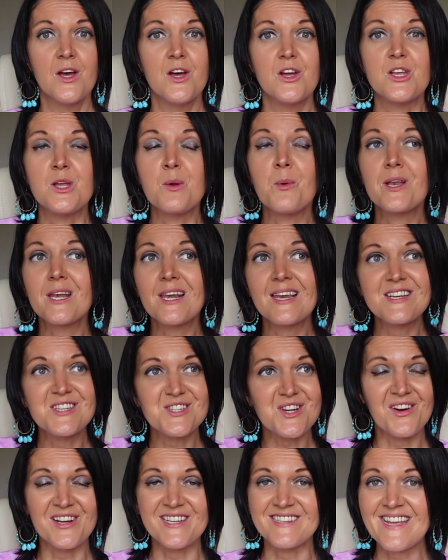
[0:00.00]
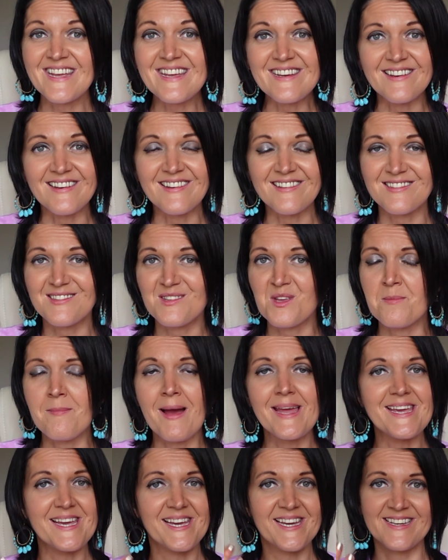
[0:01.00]
You unleash ideas, you
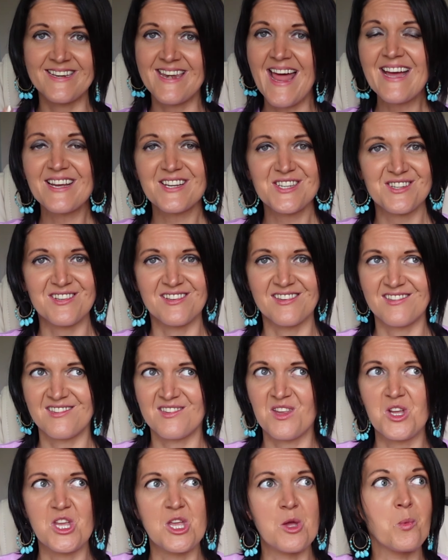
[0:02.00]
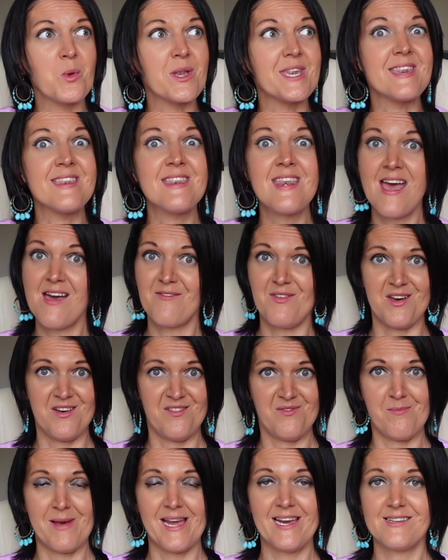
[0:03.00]
make connections that you would never
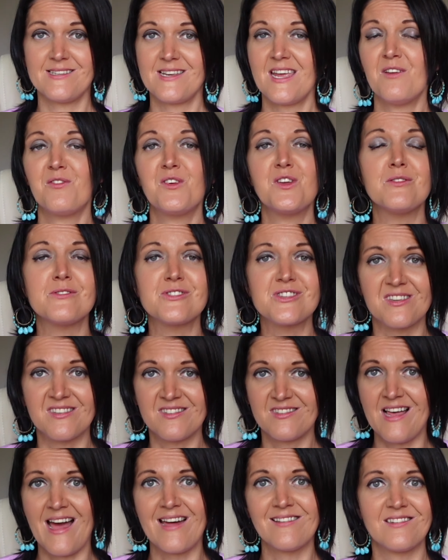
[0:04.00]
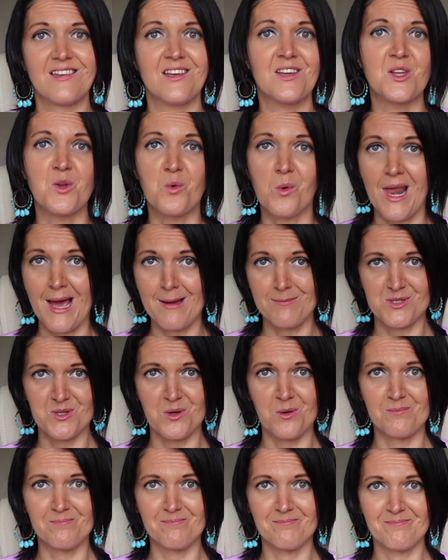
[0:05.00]
have made if you just sat at your
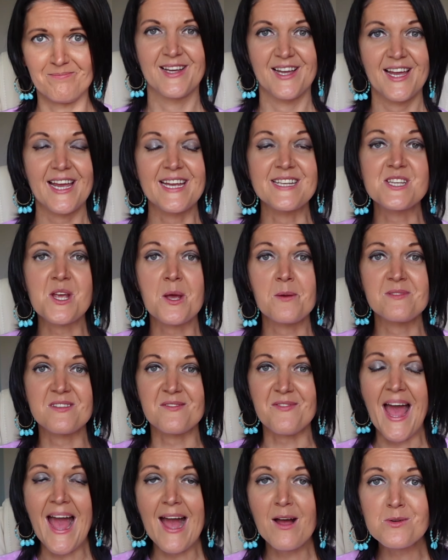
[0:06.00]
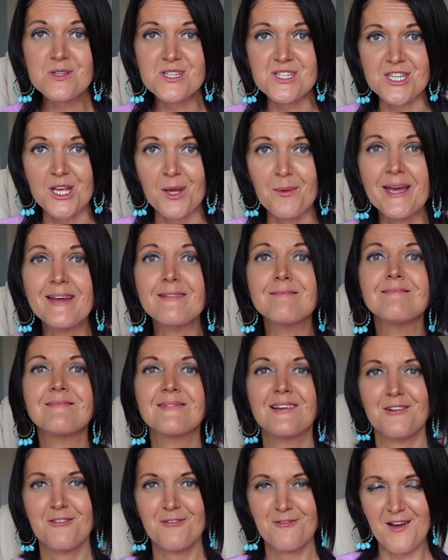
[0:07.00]
laptop. In terms of how to do it,
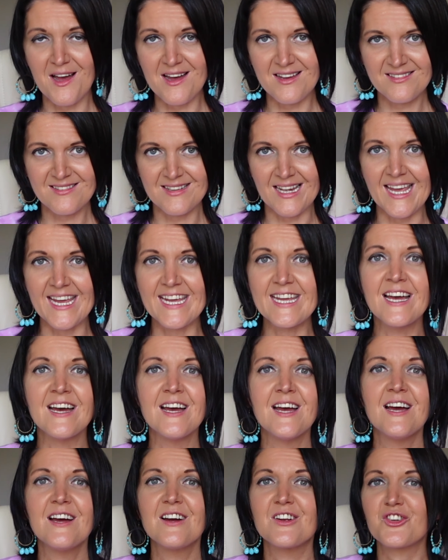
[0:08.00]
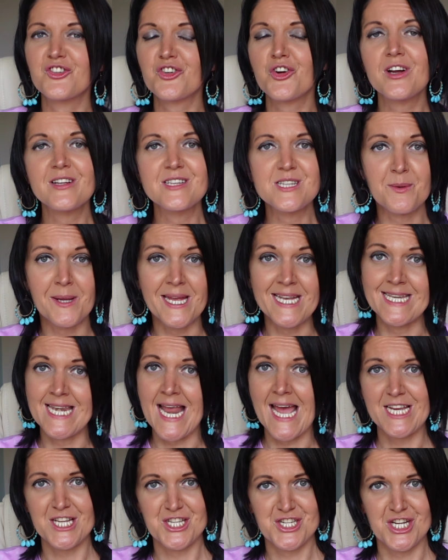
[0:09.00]
firstly, try and do it in
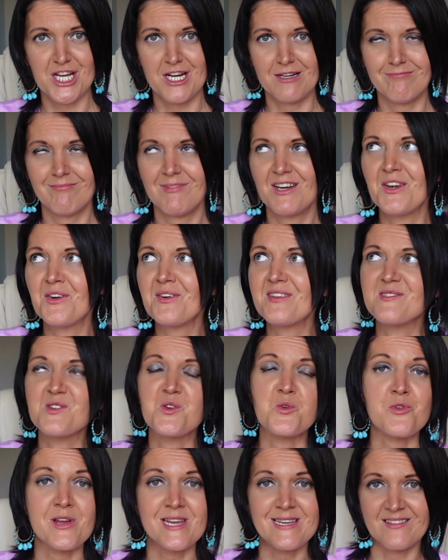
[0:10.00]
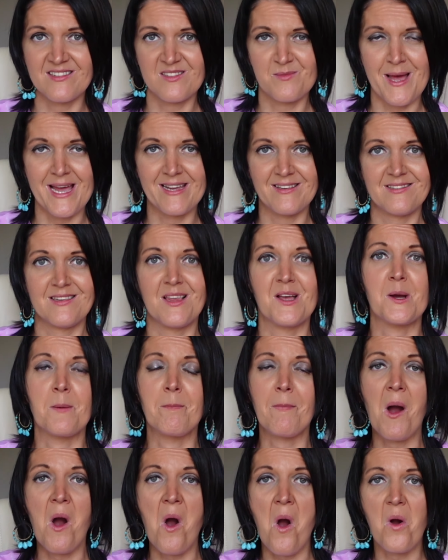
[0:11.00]
nature, a nice green space like a
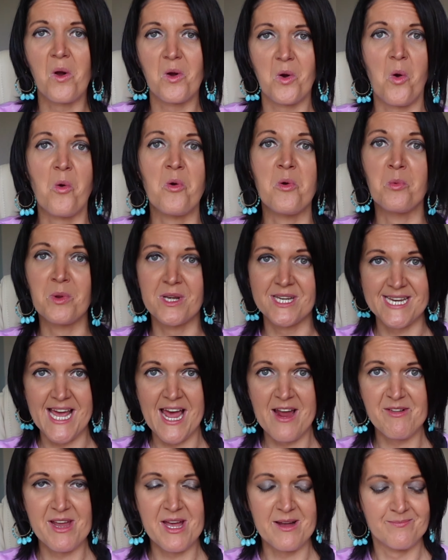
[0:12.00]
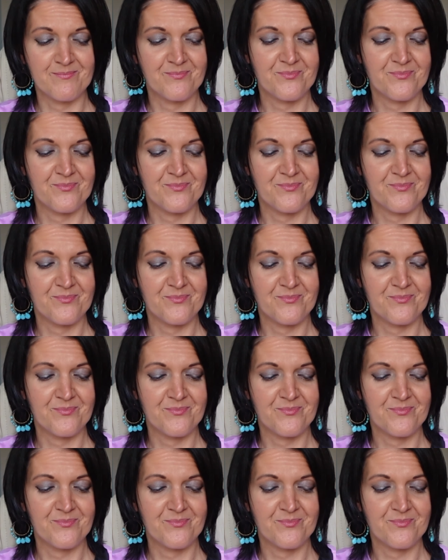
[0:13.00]
park or a wooded area.